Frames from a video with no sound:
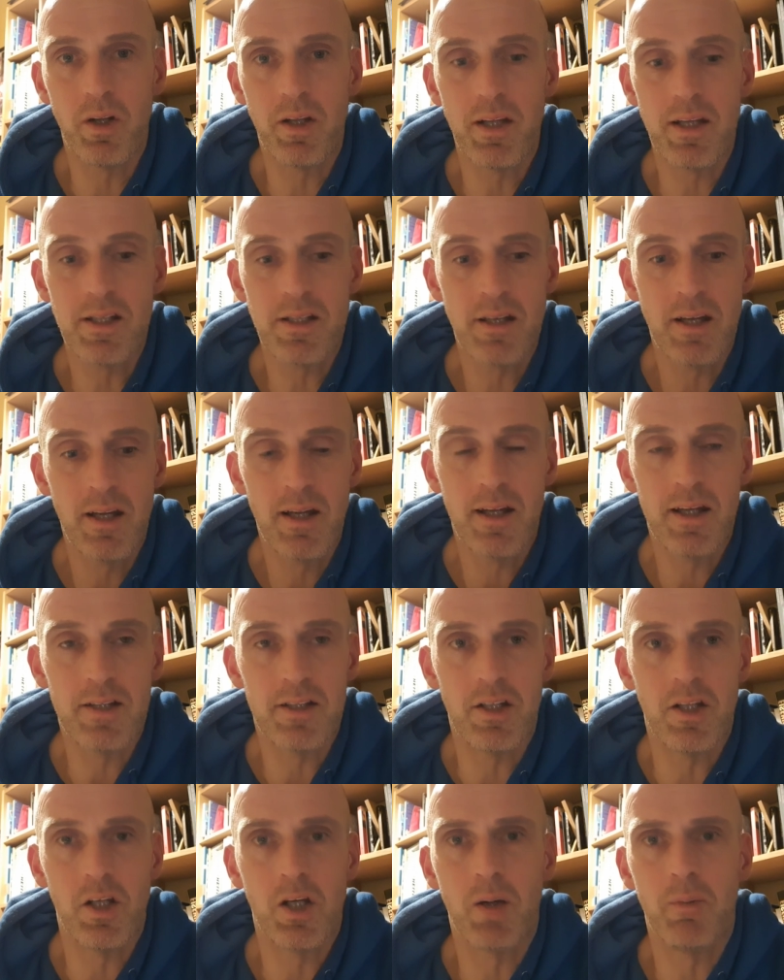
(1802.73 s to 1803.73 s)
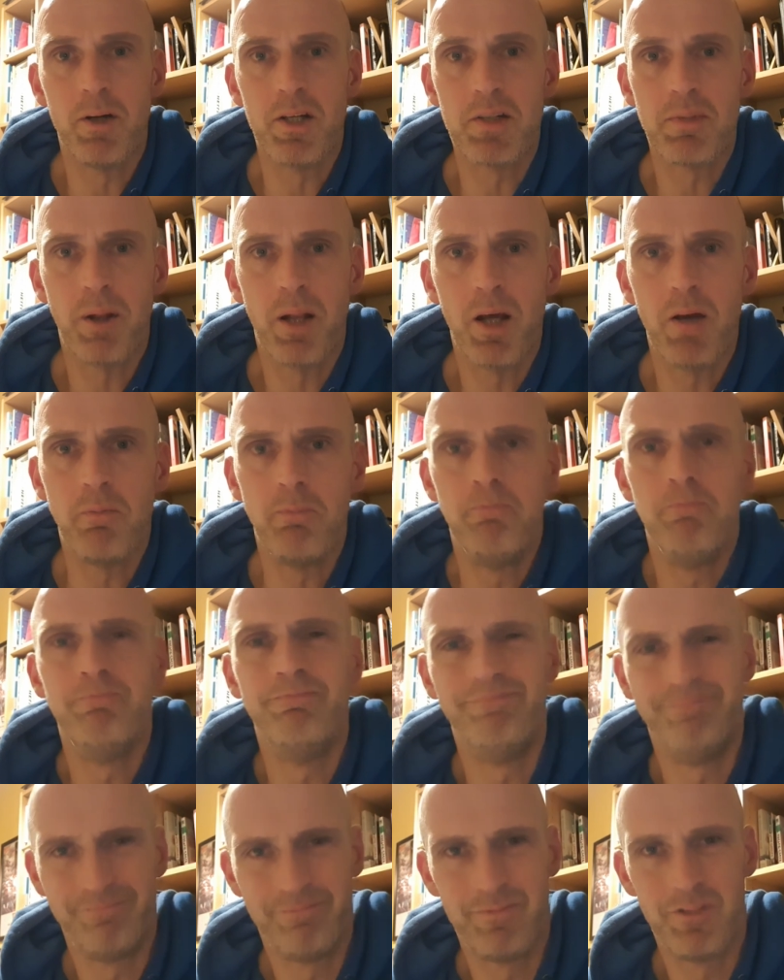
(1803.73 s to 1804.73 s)
of these, it's in the comments below.
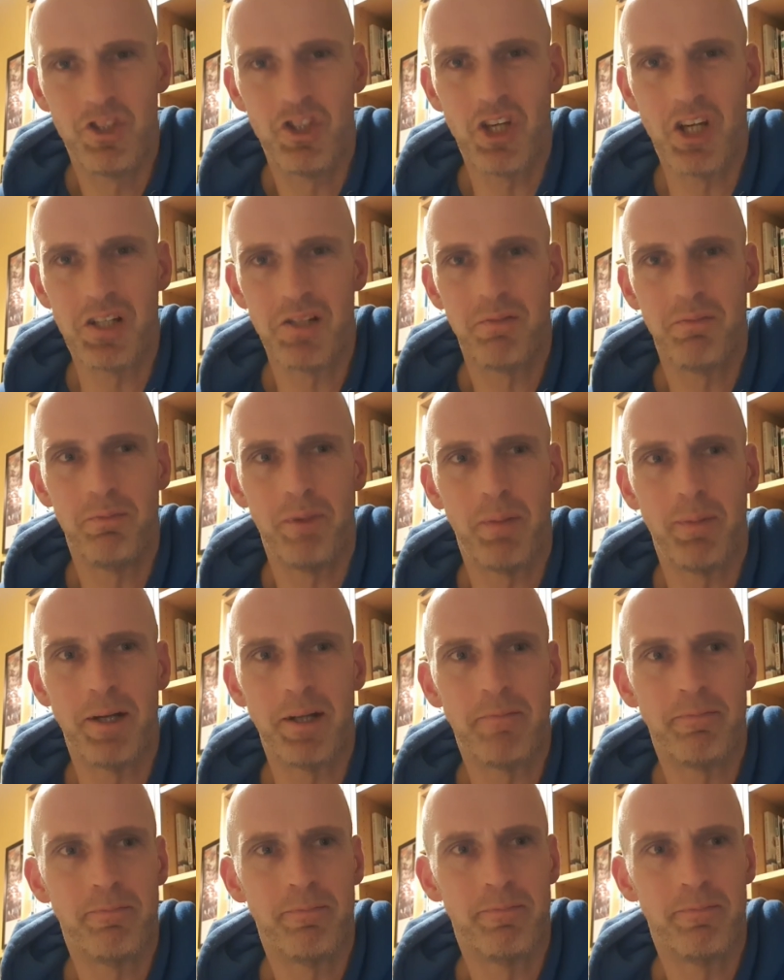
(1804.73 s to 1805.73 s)
Cheers. Bye-bye.